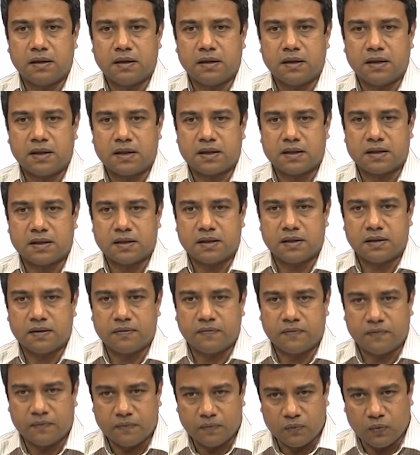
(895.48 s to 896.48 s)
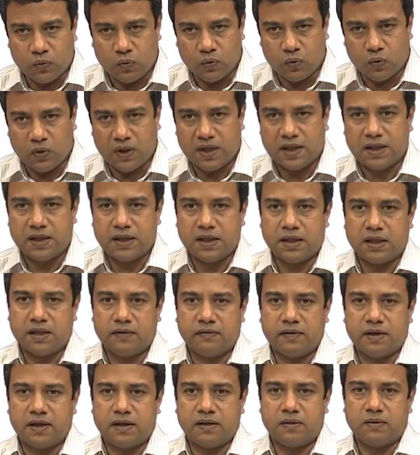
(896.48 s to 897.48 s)
is one
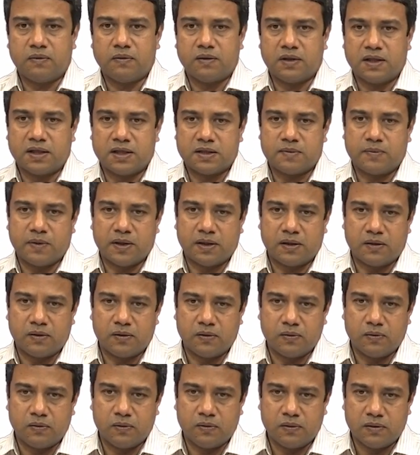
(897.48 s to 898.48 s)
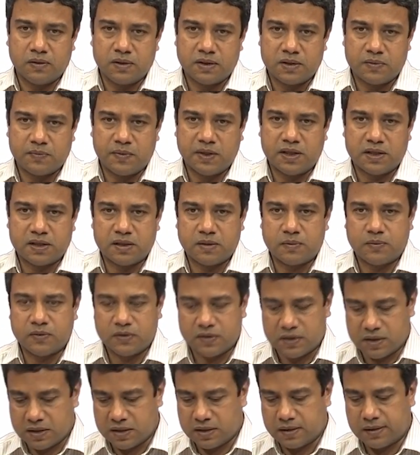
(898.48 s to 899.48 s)
derivative with respect to spatial
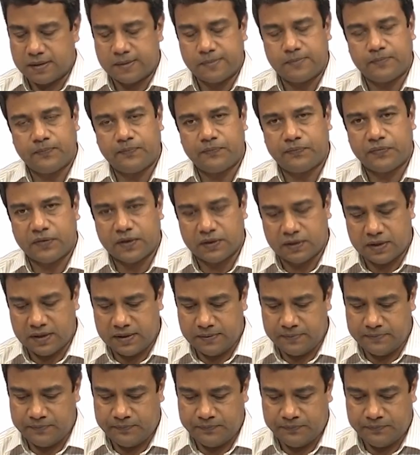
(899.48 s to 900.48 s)
position. Okay.